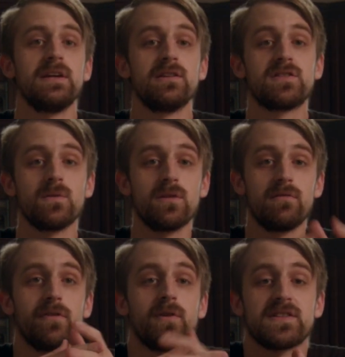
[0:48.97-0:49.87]
into the
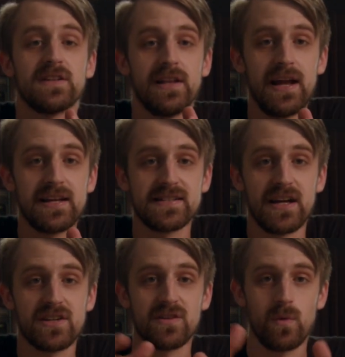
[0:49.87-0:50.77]
fluorescent lighting
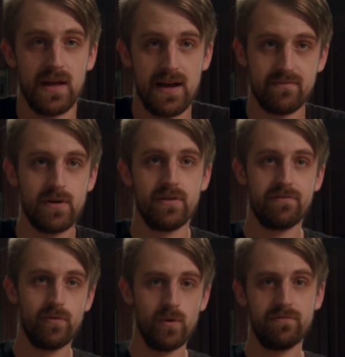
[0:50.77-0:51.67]
section where they have all the
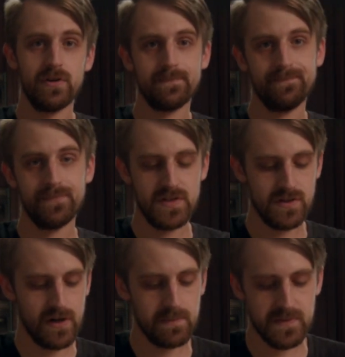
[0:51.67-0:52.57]
4-foot
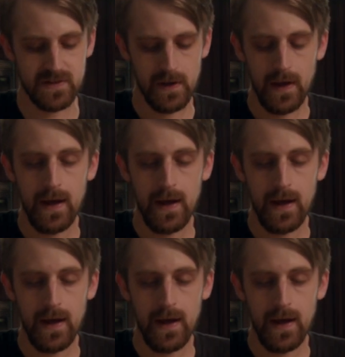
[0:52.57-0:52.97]
strips.